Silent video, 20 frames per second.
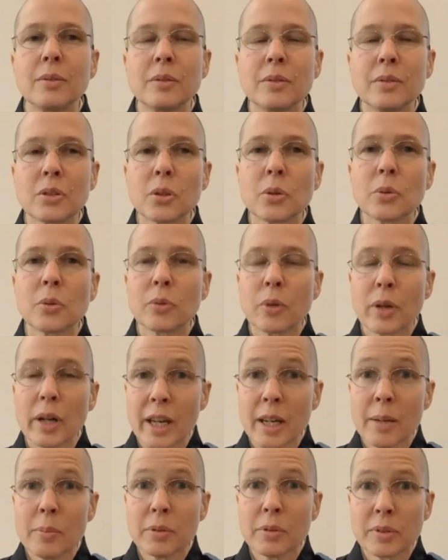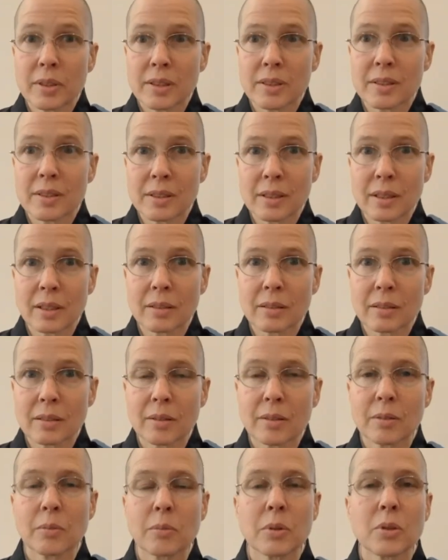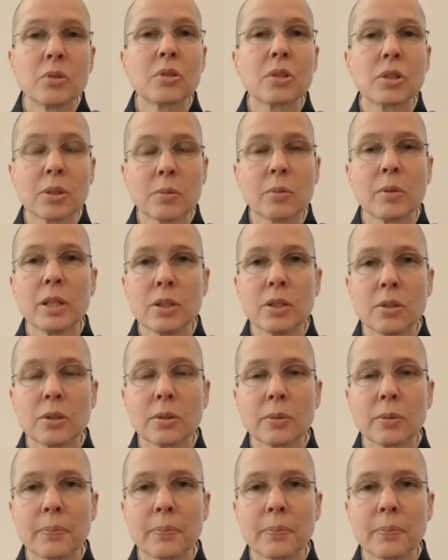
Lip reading: So if we're able to sit, usually we do.